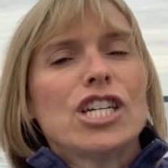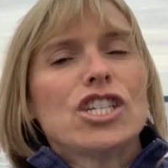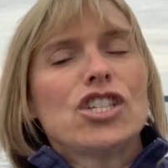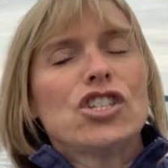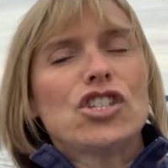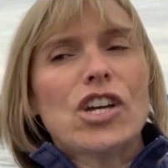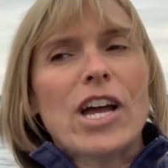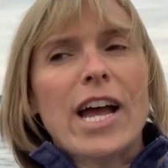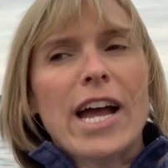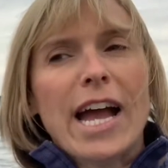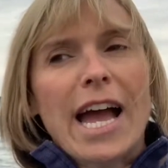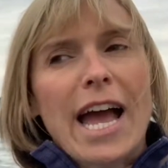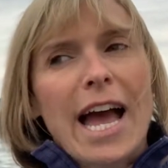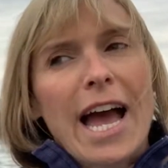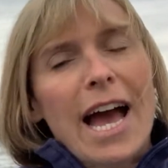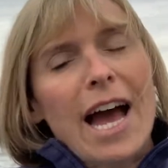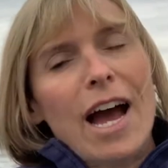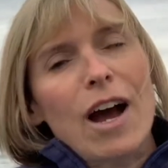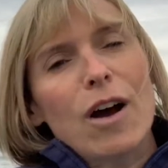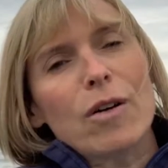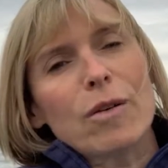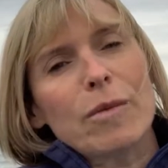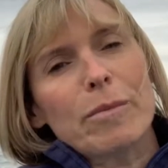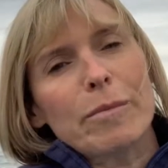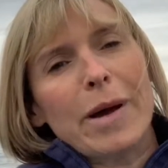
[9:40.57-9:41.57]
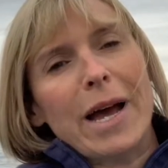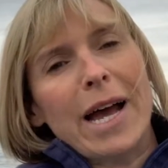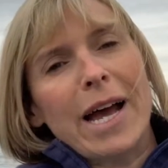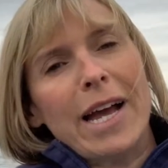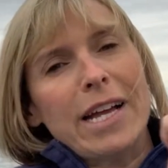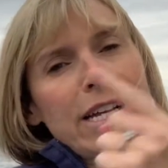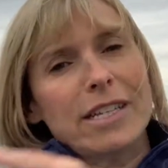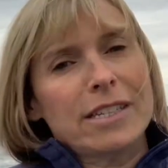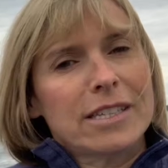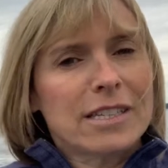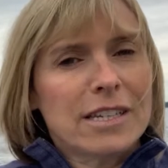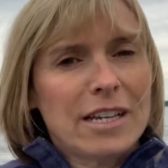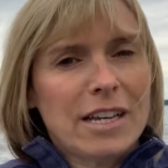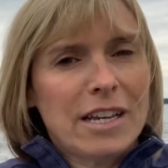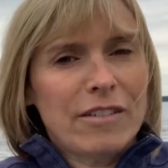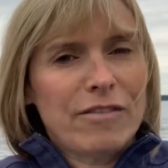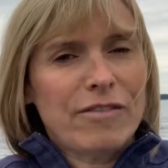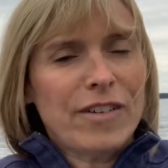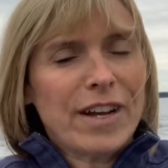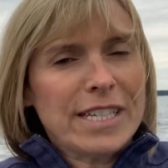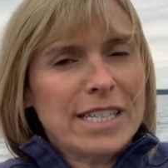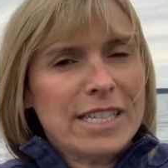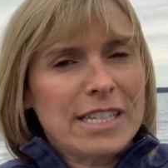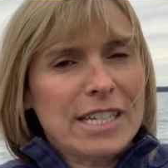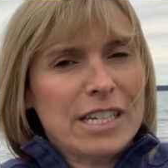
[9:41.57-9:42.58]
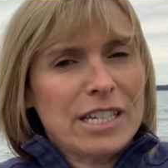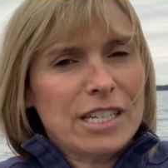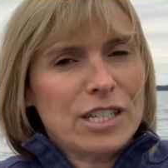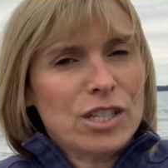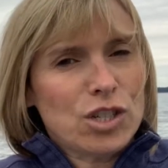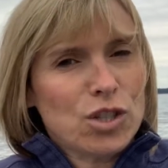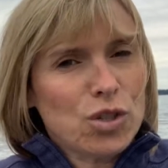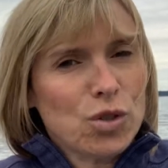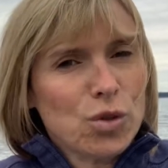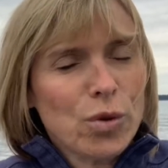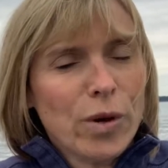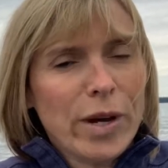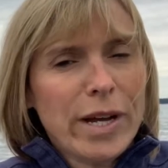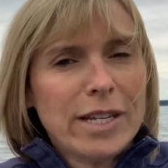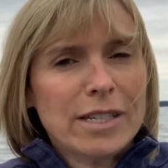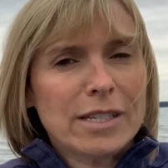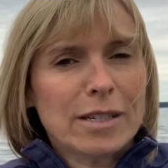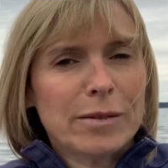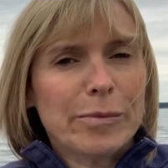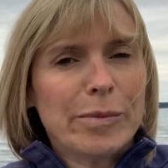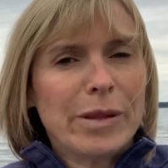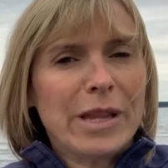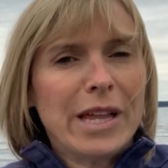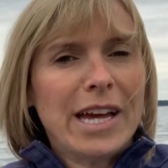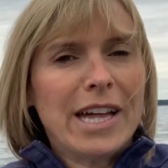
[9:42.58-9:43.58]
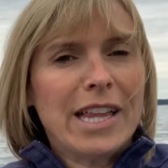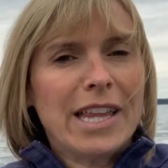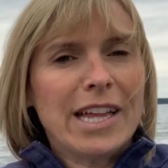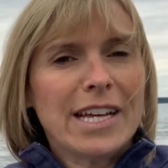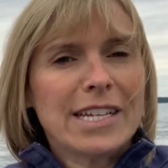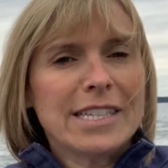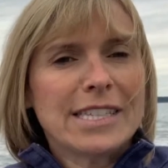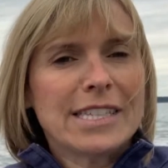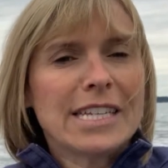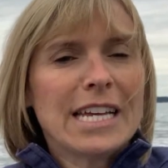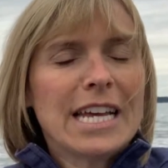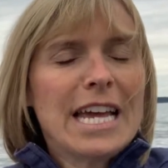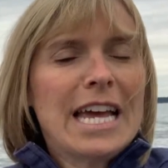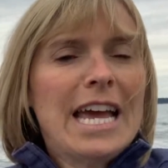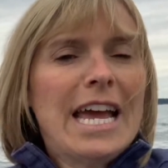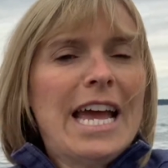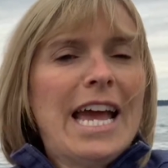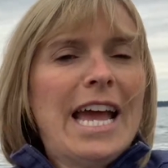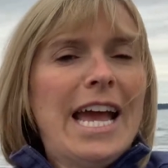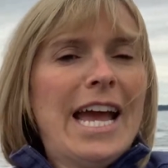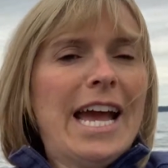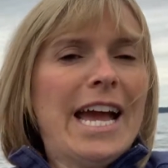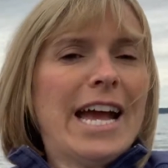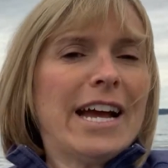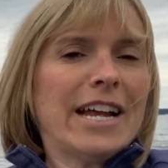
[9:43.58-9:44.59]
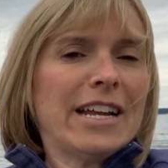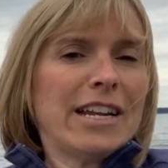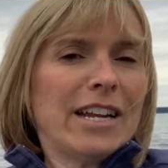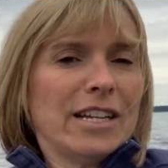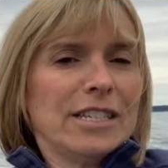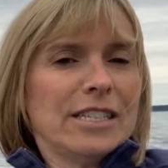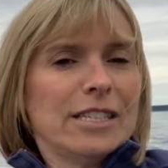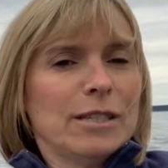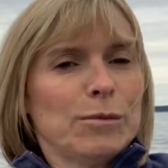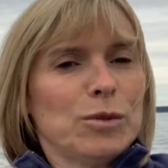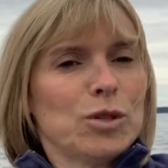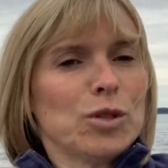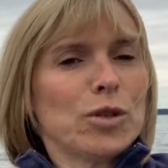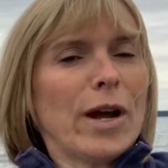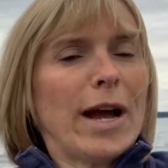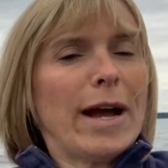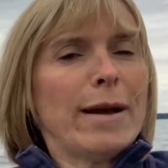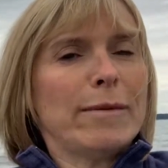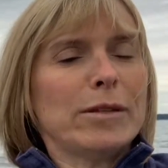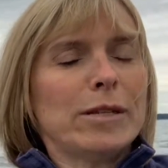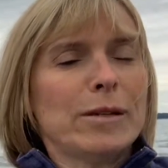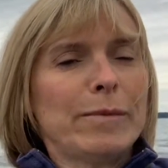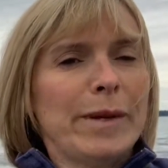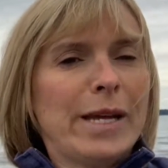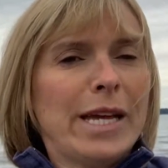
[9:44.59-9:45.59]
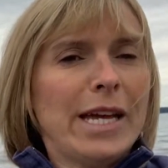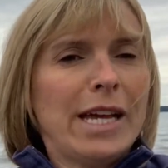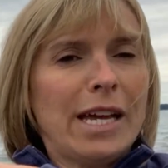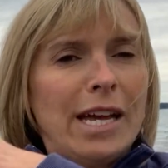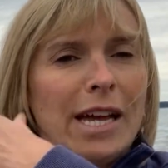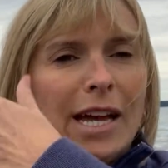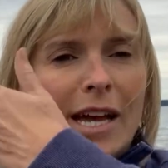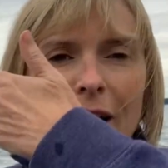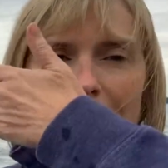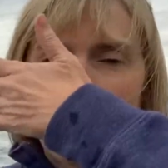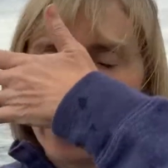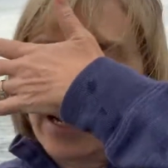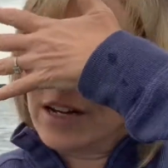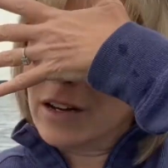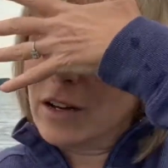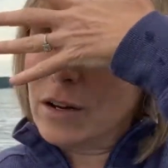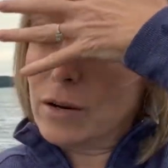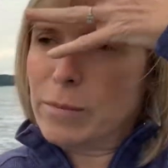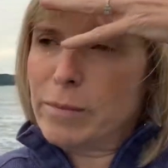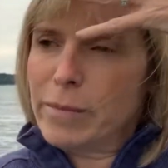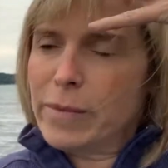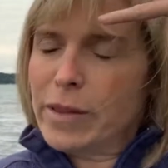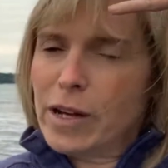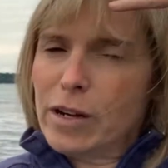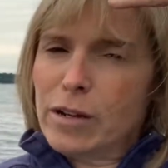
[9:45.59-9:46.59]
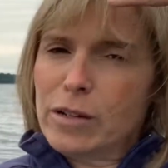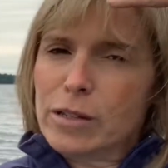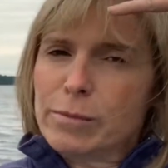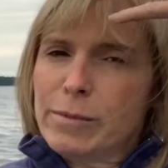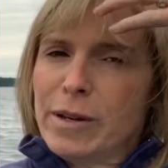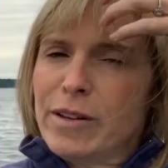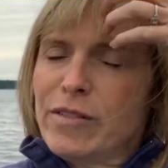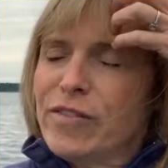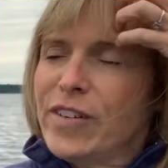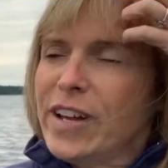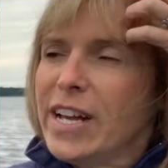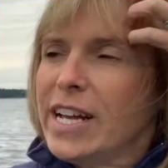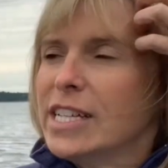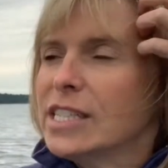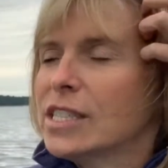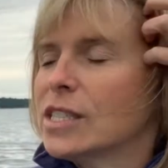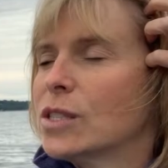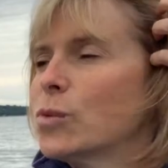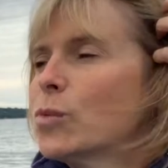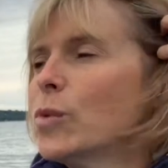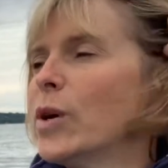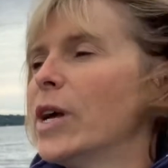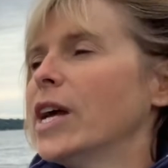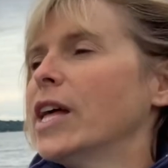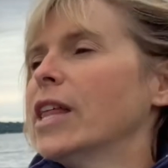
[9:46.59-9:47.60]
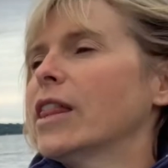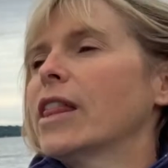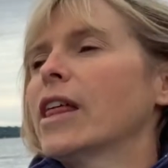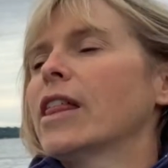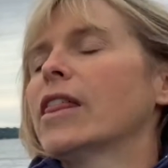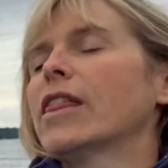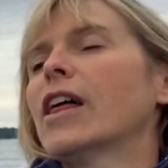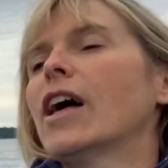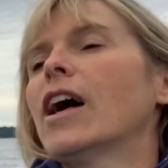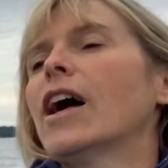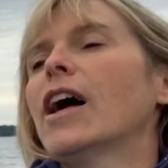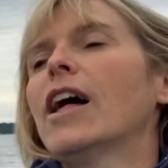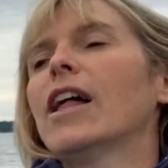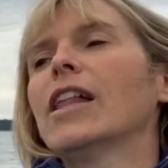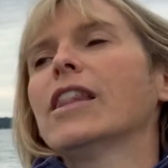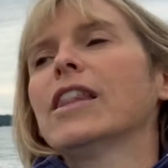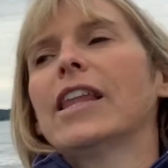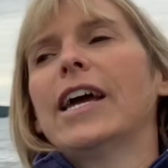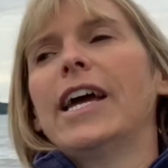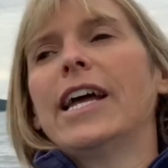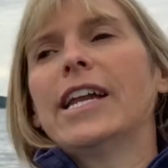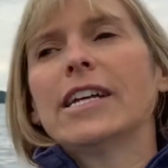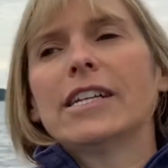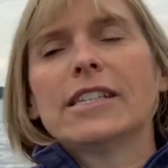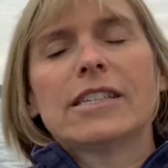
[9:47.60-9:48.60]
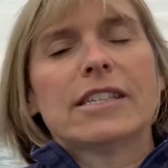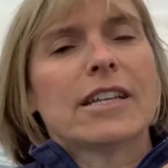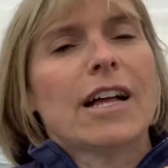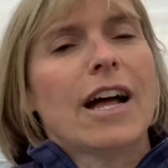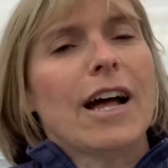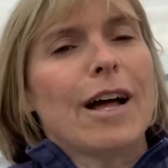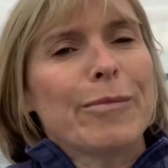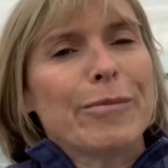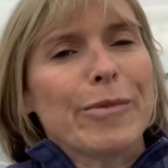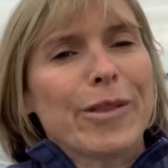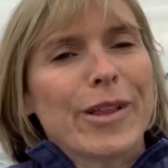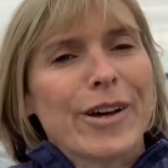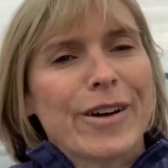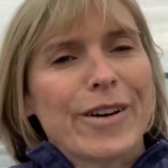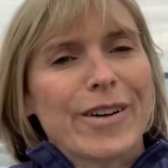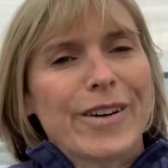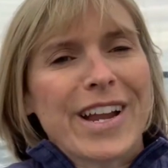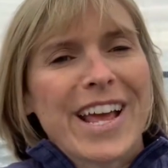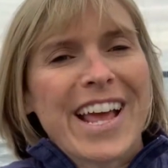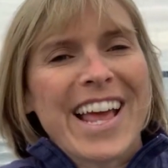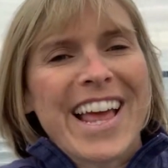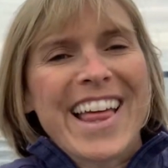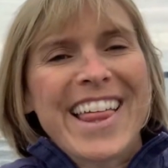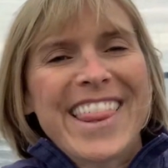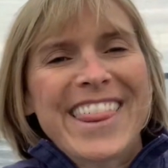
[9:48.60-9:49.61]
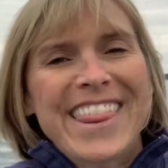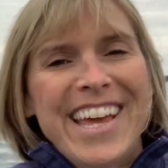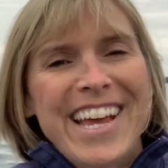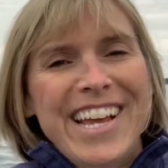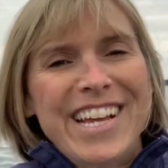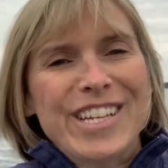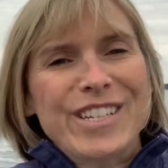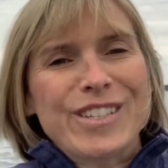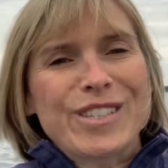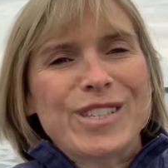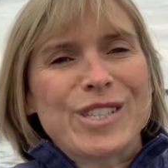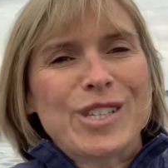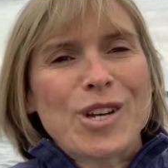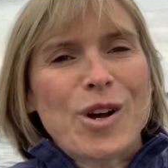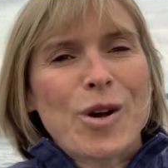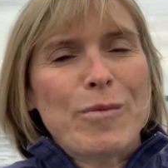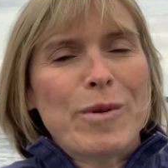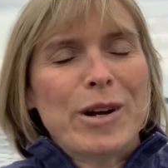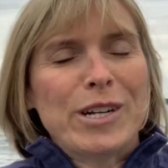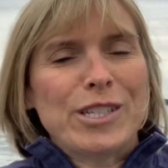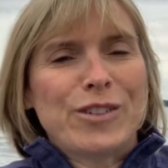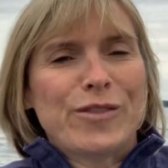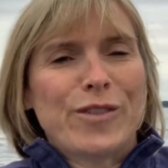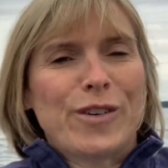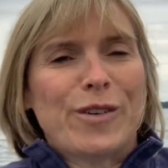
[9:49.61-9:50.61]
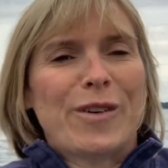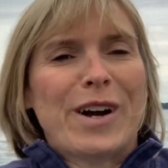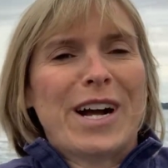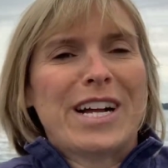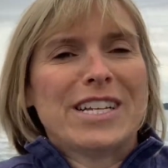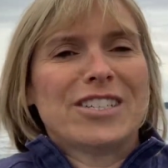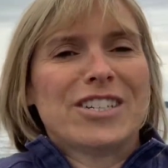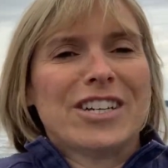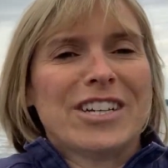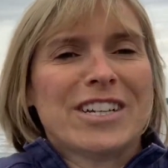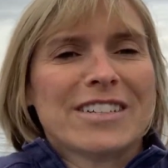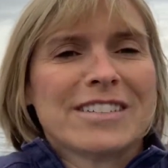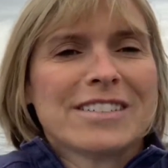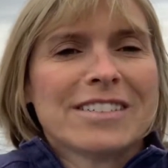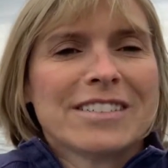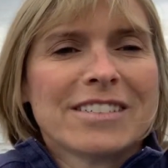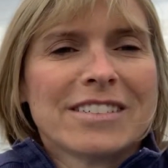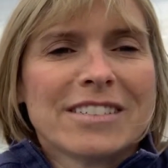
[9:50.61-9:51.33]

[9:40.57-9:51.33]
Check out my Investing in Detroit playlist, and subscribe to me. And oh, there goes my face with the latest upload. Thank you so much for watching.